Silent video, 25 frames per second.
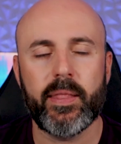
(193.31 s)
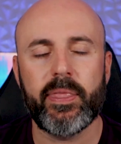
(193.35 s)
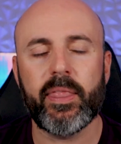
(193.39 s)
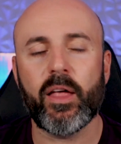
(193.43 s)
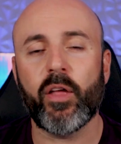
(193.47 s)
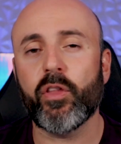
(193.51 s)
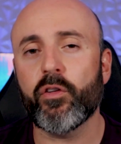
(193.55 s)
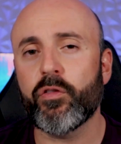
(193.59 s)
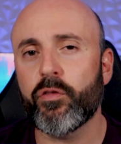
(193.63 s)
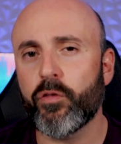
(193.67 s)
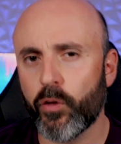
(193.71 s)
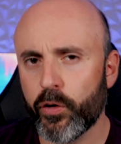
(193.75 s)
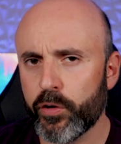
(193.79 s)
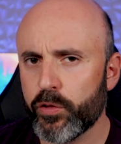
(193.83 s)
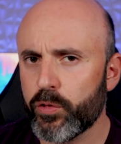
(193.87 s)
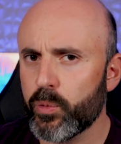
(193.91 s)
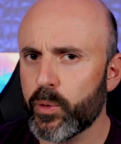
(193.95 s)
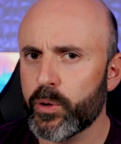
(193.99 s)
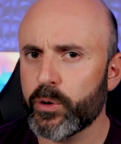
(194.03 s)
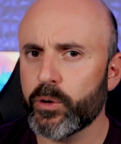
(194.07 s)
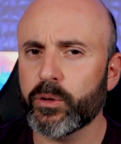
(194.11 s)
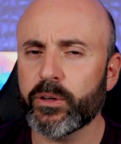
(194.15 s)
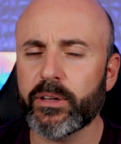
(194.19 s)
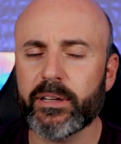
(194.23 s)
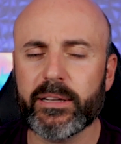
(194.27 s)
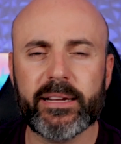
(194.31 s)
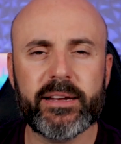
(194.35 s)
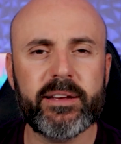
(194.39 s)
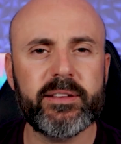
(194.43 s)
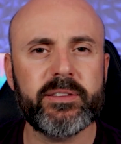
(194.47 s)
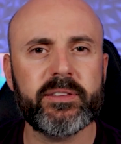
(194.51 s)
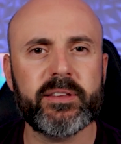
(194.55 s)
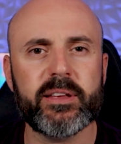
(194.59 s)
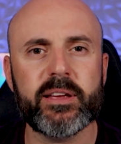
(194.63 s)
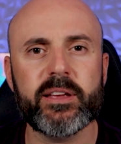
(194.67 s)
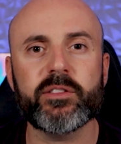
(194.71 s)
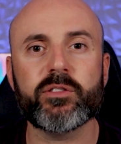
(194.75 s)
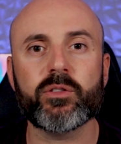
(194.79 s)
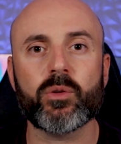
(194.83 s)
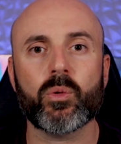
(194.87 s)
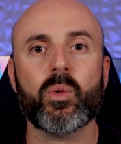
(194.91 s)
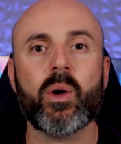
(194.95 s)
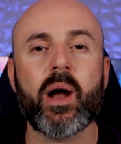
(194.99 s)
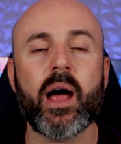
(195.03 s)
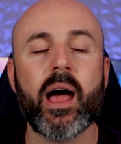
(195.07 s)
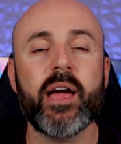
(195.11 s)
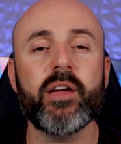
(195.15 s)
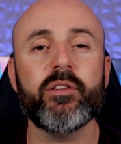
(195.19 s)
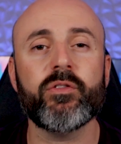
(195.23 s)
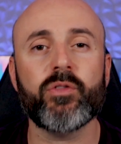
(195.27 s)
Now, the fourth one on the list is
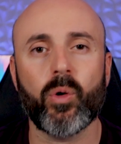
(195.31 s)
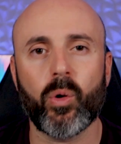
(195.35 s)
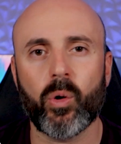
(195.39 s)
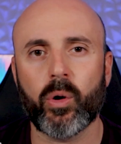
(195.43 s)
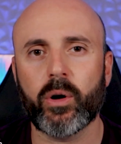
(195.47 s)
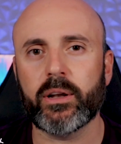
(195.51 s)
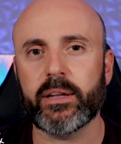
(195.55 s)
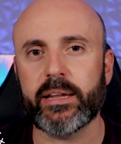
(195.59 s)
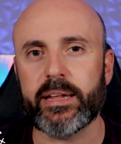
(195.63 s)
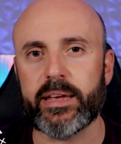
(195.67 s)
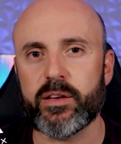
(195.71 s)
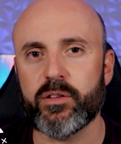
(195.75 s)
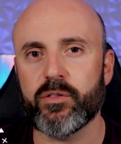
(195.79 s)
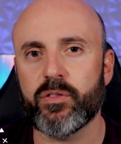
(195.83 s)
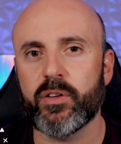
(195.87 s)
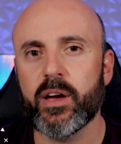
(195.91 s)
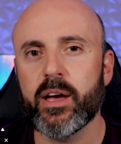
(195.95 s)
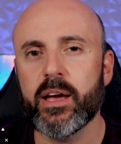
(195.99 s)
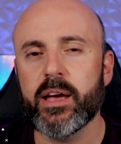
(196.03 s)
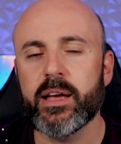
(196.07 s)
arrive or leave.